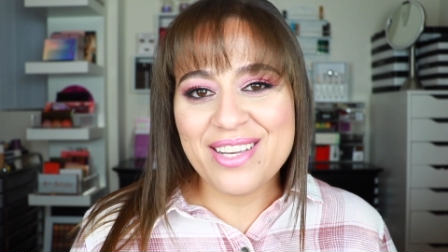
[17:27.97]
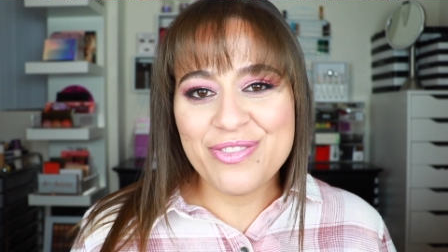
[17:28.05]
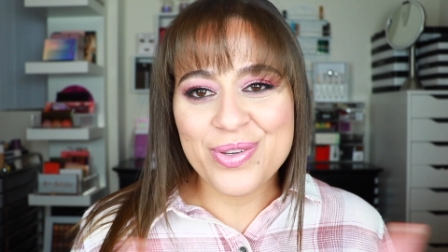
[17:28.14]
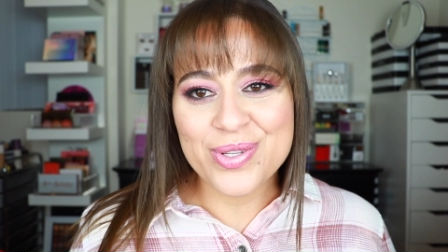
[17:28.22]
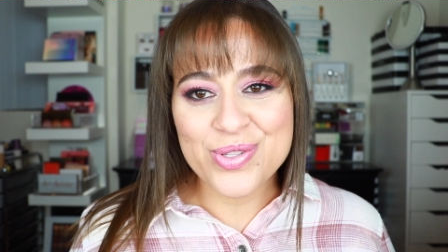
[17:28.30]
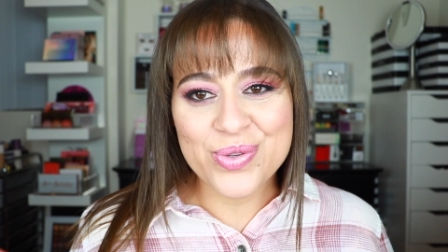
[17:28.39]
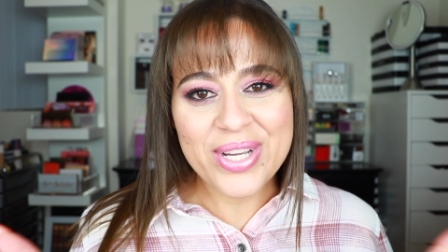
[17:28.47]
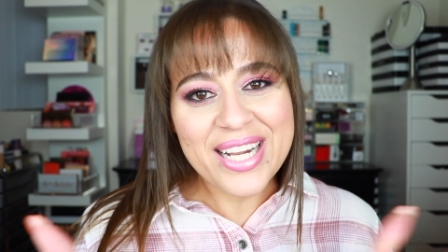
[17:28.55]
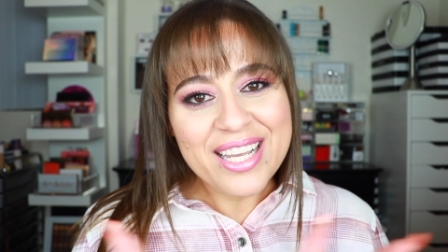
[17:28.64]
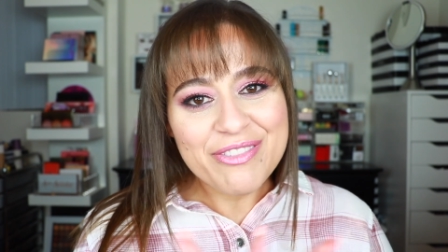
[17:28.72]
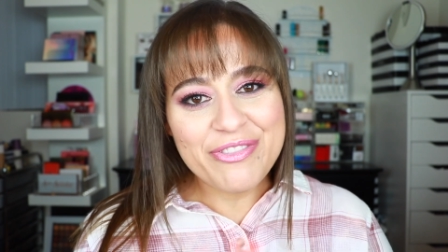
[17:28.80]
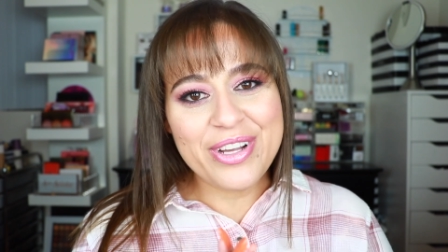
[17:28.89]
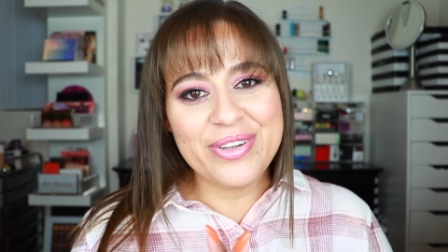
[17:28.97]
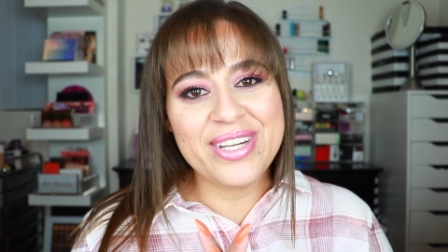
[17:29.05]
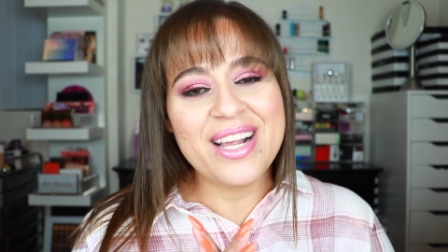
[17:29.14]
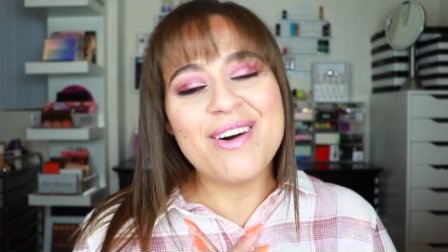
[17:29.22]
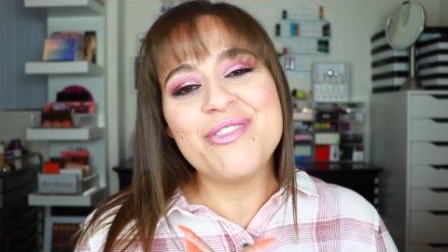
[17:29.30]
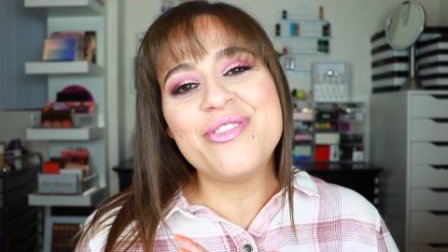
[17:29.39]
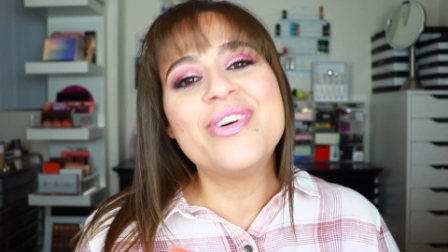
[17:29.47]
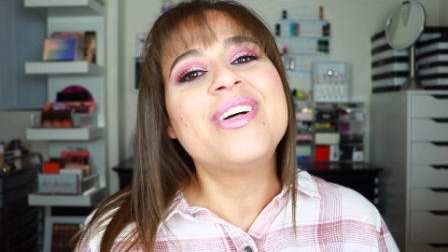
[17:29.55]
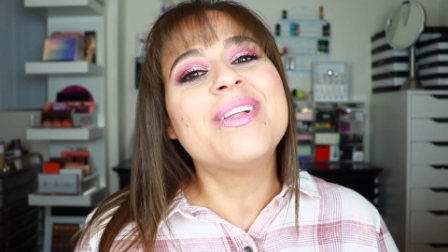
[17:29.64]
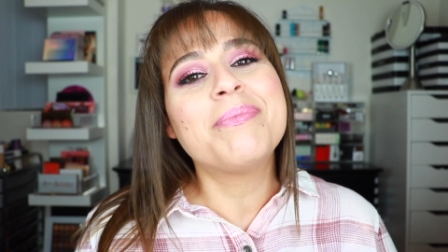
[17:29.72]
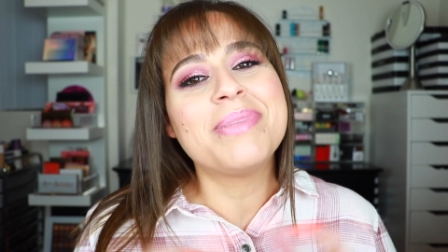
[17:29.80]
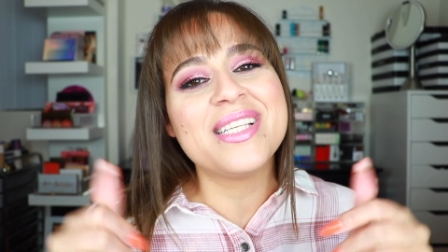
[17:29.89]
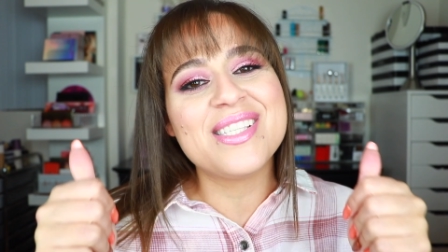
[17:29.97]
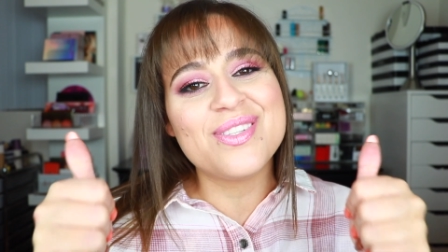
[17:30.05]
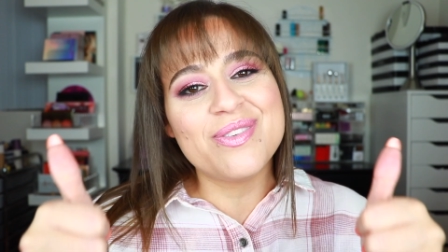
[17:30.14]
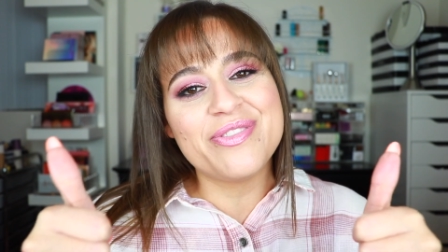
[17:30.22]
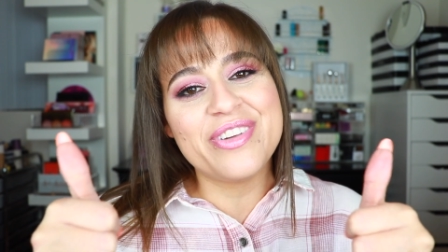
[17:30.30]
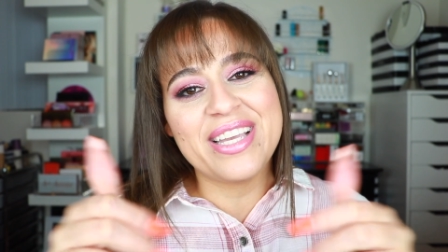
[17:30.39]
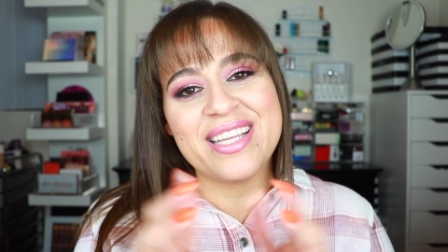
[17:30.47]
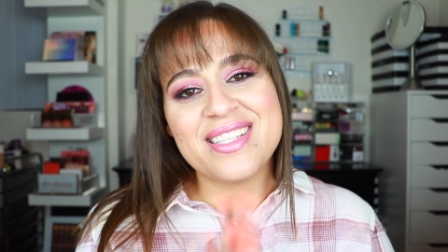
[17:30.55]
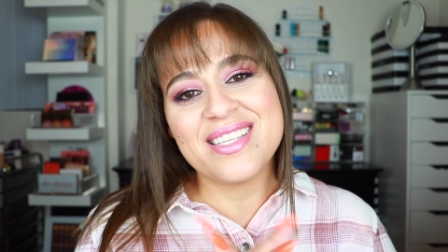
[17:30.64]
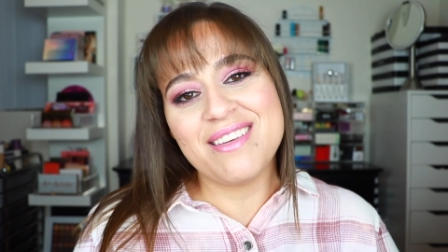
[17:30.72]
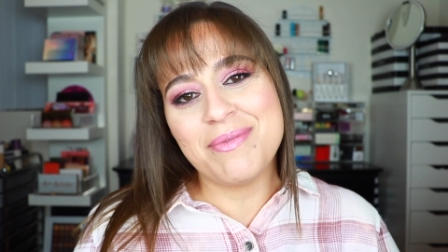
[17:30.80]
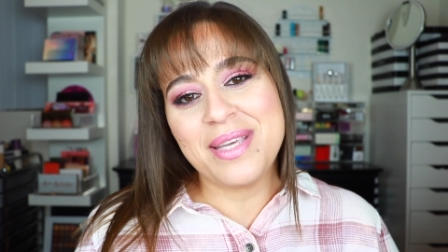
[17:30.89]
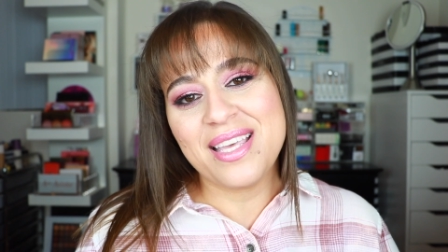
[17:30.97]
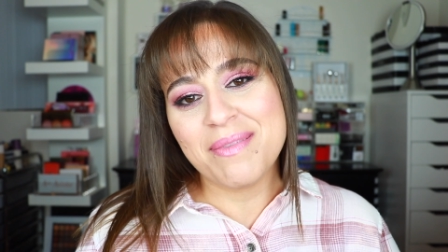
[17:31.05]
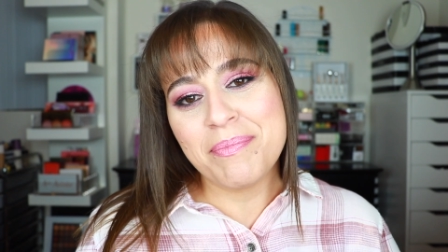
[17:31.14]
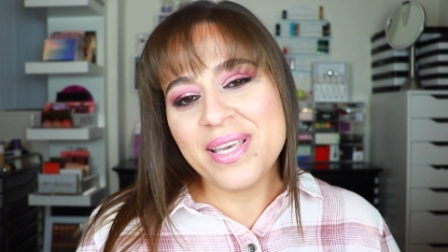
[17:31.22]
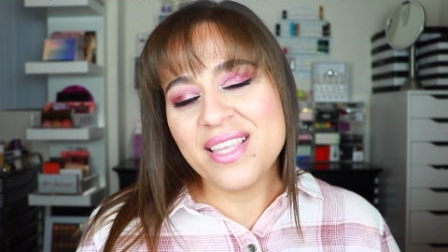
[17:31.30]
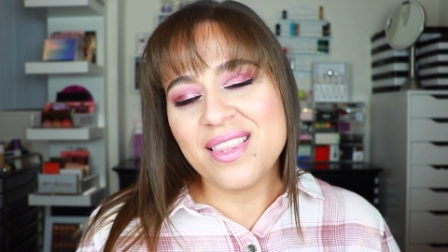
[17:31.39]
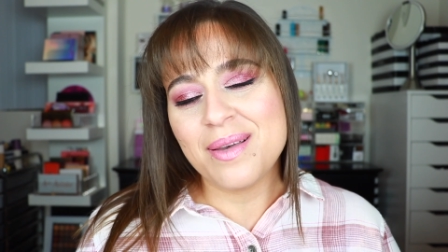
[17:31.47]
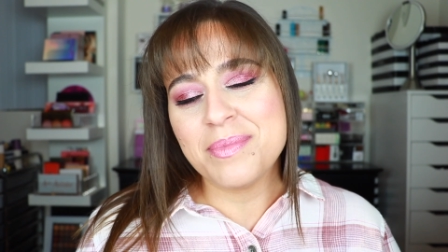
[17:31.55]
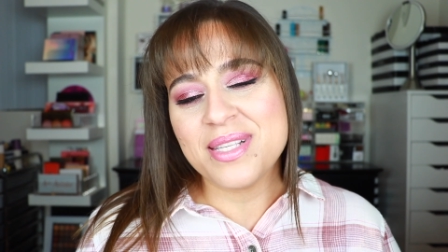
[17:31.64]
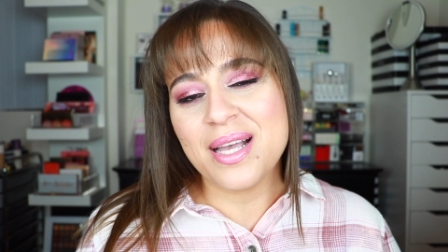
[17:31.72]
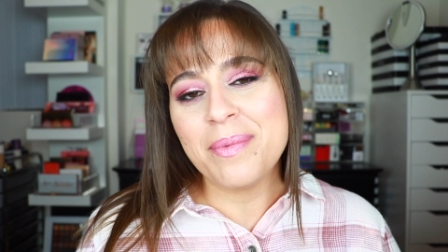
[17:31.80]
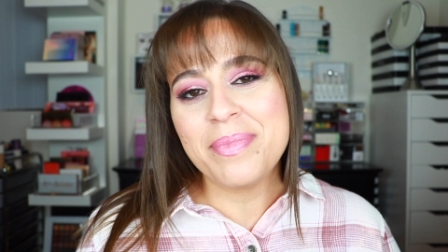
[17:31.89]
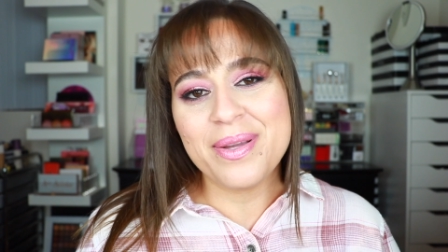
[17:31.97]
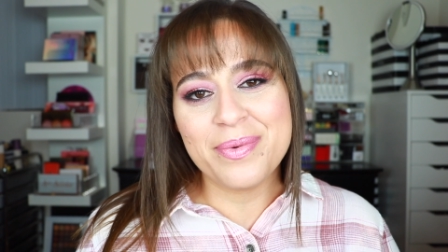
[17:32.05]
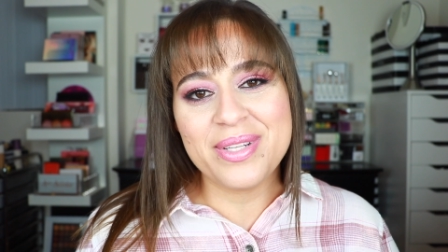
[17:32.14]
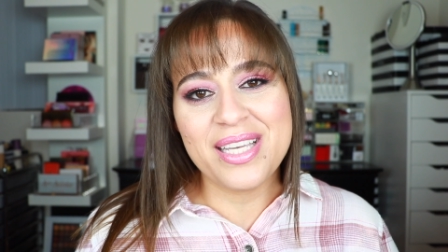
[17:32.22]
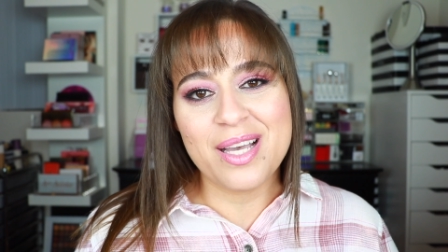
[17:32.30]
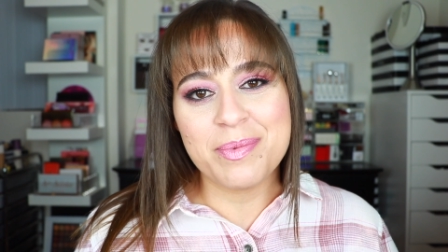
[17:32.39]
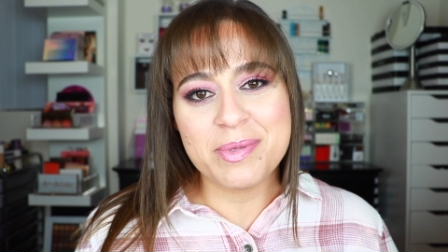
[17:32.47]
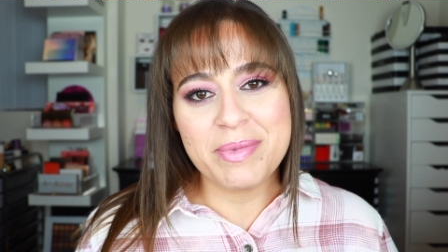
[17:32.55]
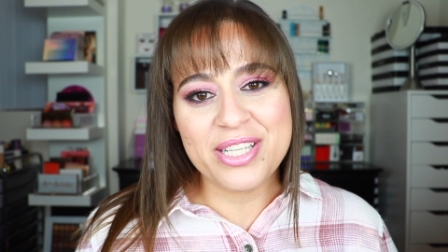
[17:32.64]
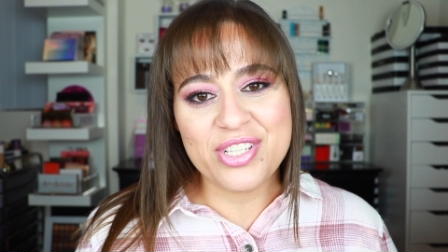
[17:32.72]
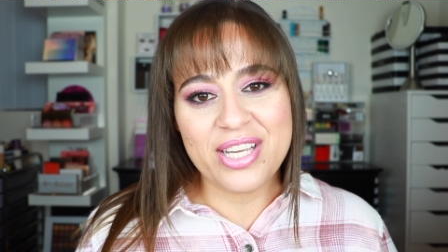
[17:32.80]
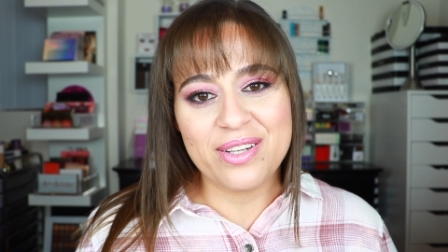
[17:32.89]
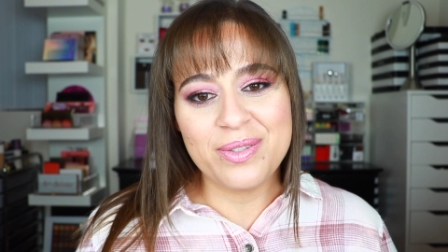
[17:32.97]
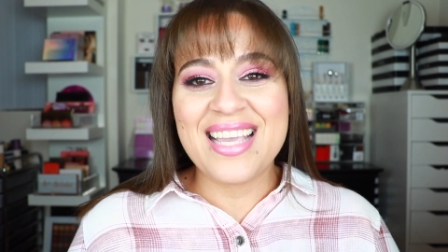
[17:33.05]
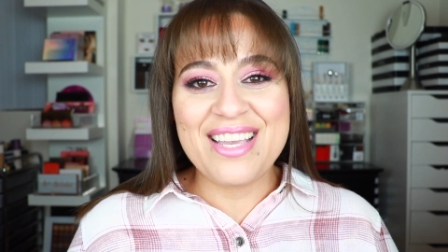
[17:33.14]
If you enjoyed it, found it helpful, please don't forget to give me a big thumbs up. It really helps my channel.